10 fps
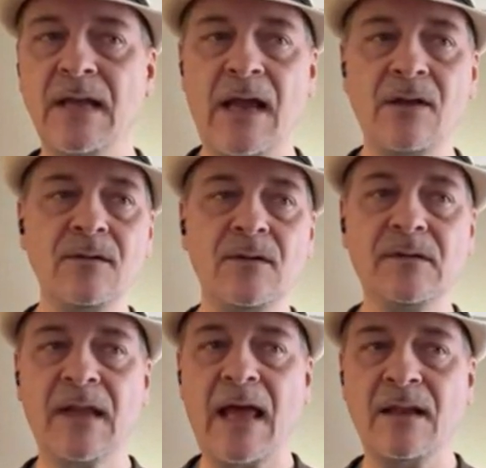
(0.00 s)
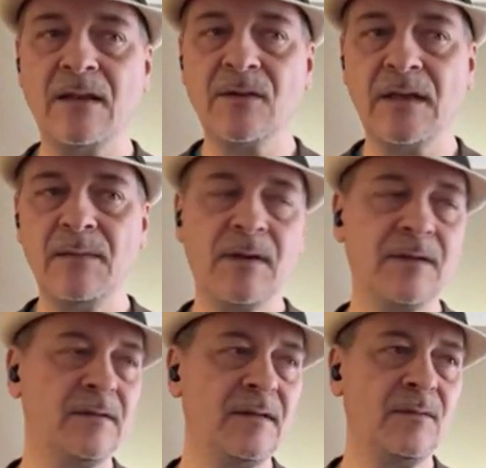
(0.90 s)
yet. I don't use Calendarly
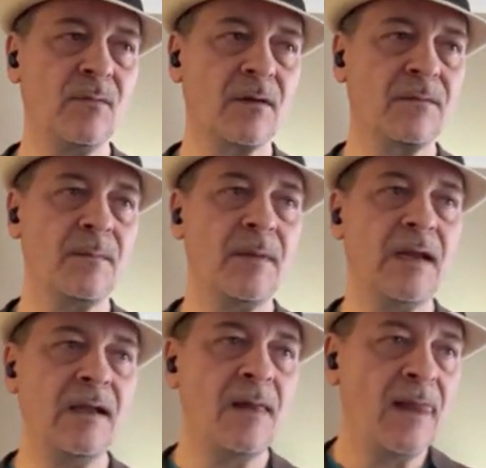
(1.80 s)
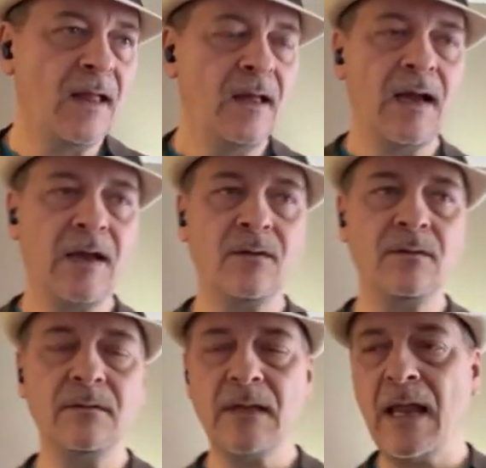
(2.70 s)
because it doesn't work for me. I
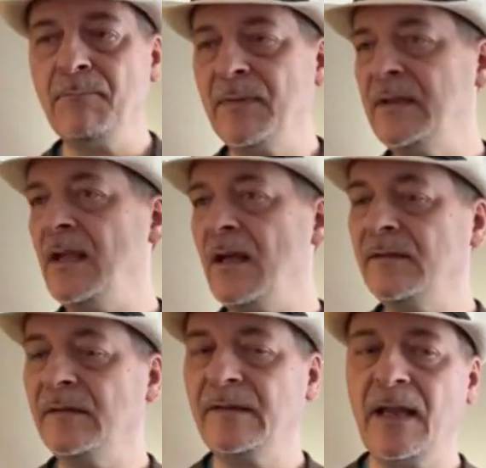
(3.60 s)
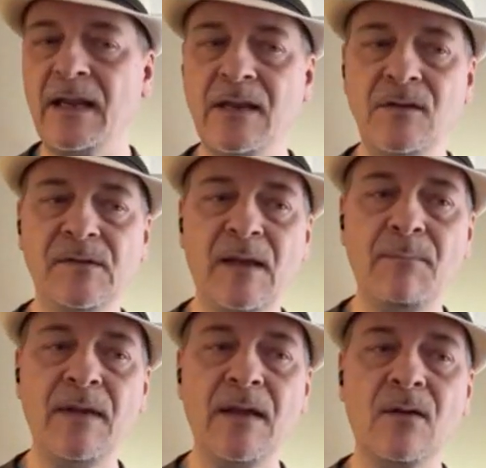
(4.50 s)
don't, and but they also say, "Can you send
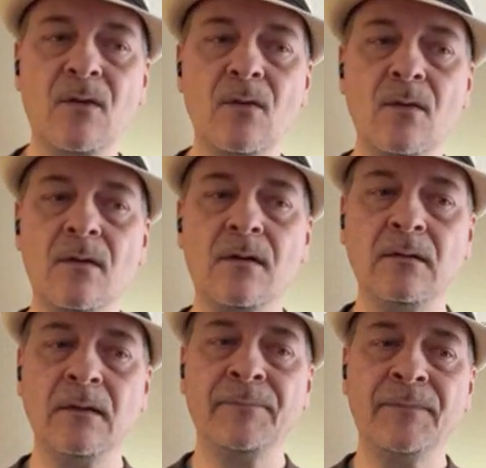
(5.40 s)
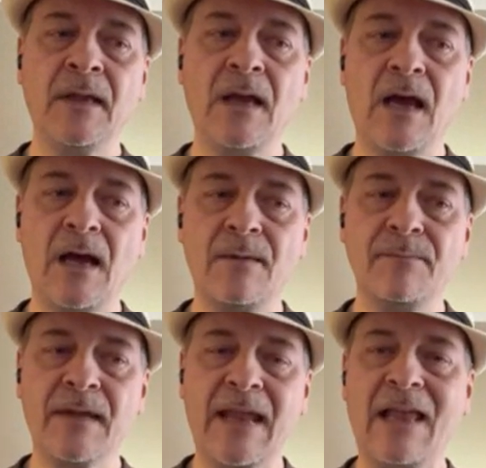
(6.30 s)
me a Google
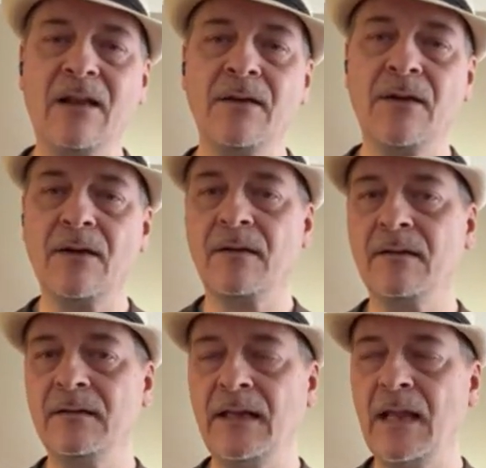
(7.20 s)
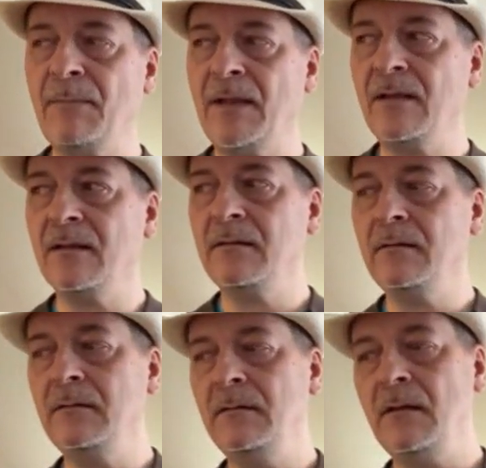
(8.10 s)
calendar?" And I'm like,
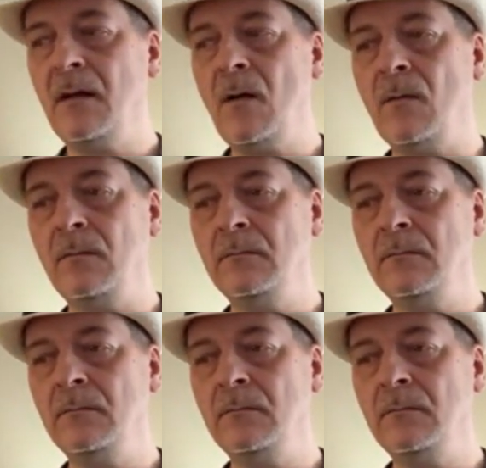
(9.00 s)
"Oh,